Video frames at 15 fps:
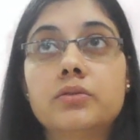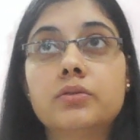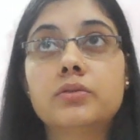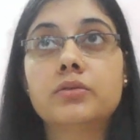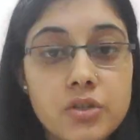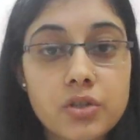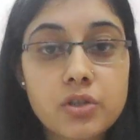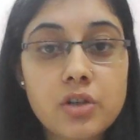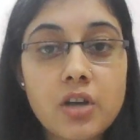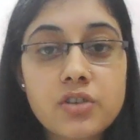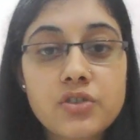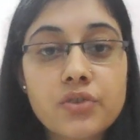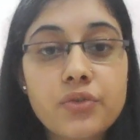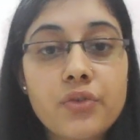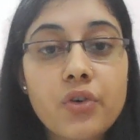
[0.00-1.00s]
so
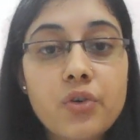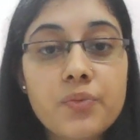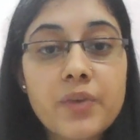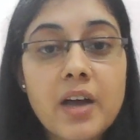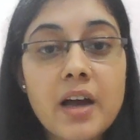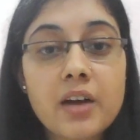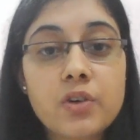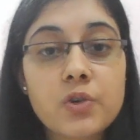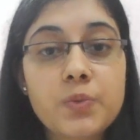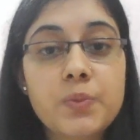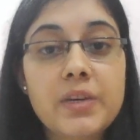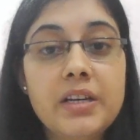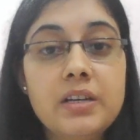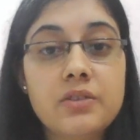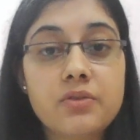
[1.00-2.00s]
claustrophobia could
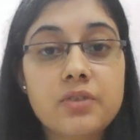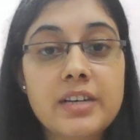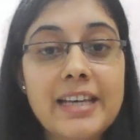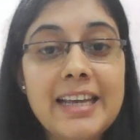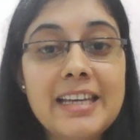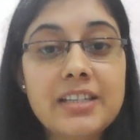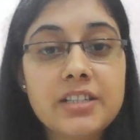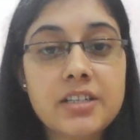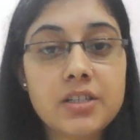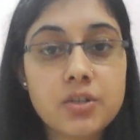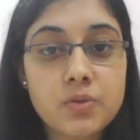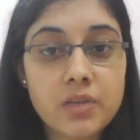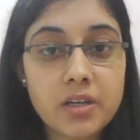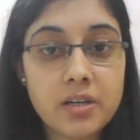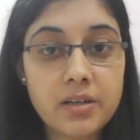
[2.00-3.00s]
be related to
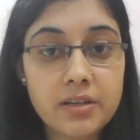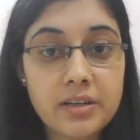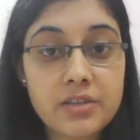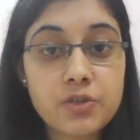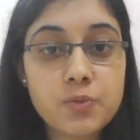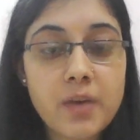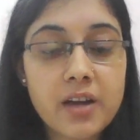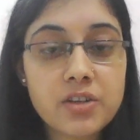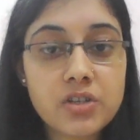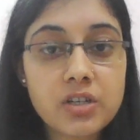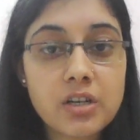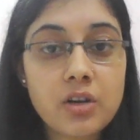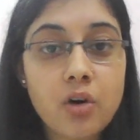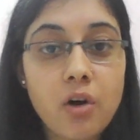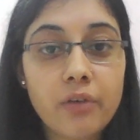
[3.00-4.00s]
the
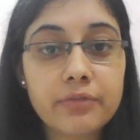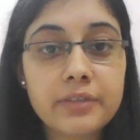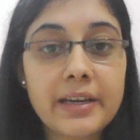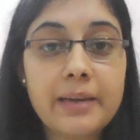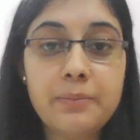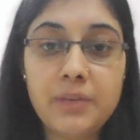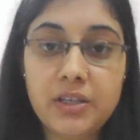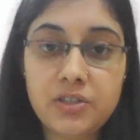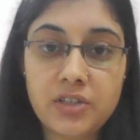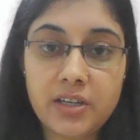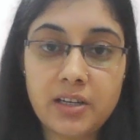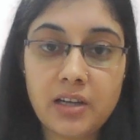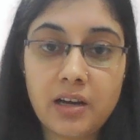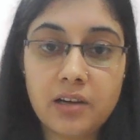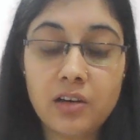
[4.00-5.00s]
dysfunctioning of the
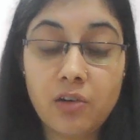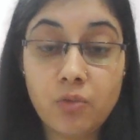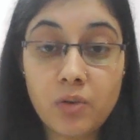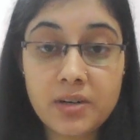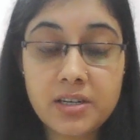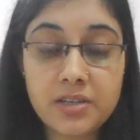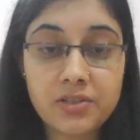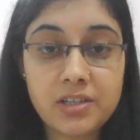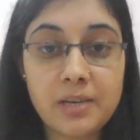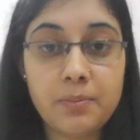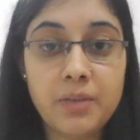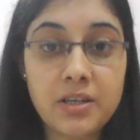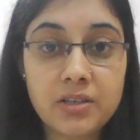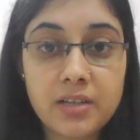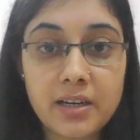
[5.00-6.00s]
amygdala. Now, what is
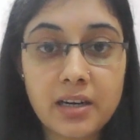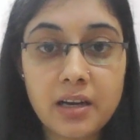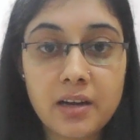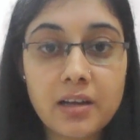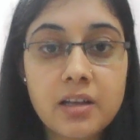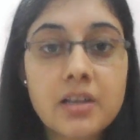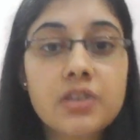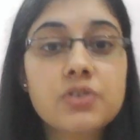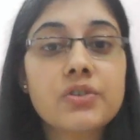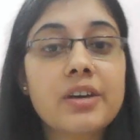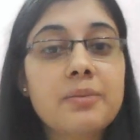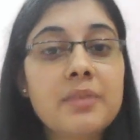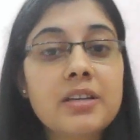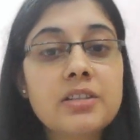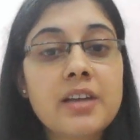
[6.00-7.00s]
amygdala? So,
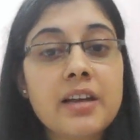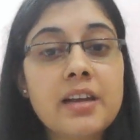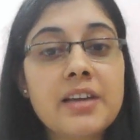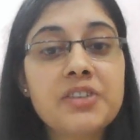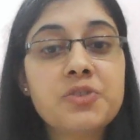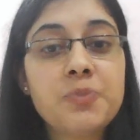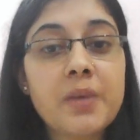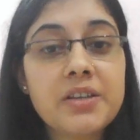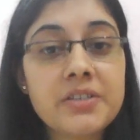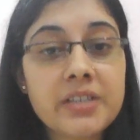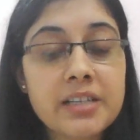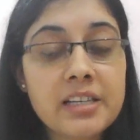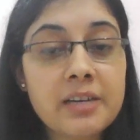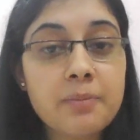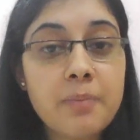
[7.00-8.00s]
amygdala is
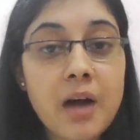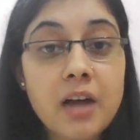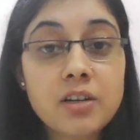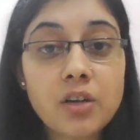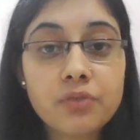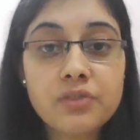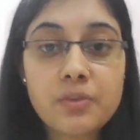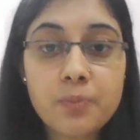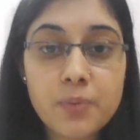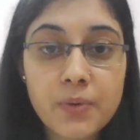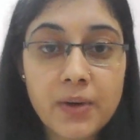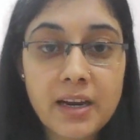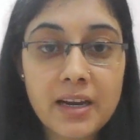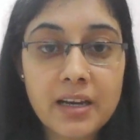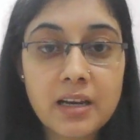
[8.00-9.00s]
basically a part of the
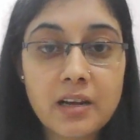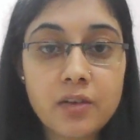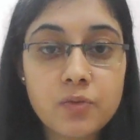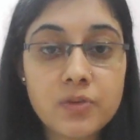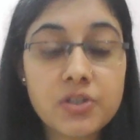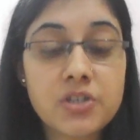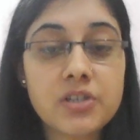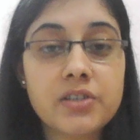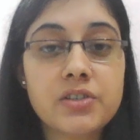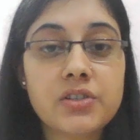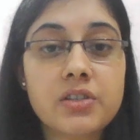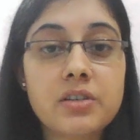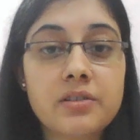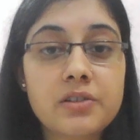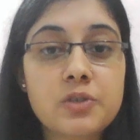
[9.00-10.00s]
brain which
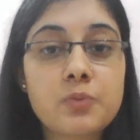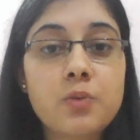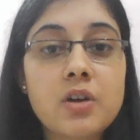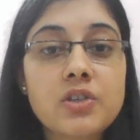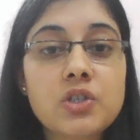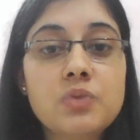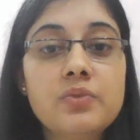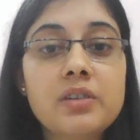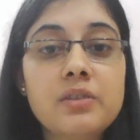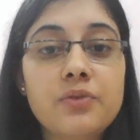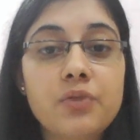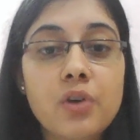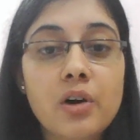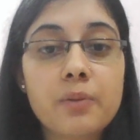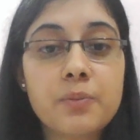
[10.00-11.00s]
is responsible
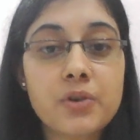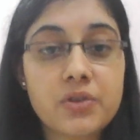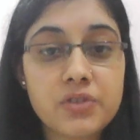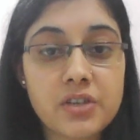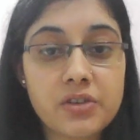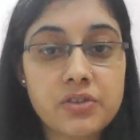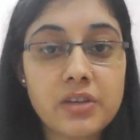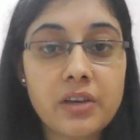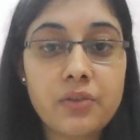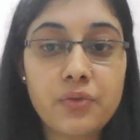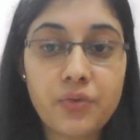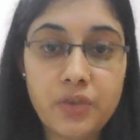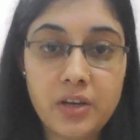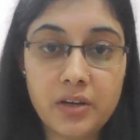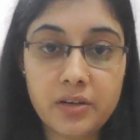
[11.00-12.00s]
for processing
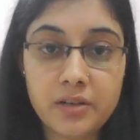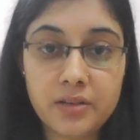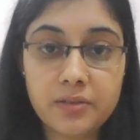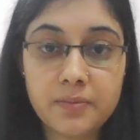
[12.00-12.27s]
fear.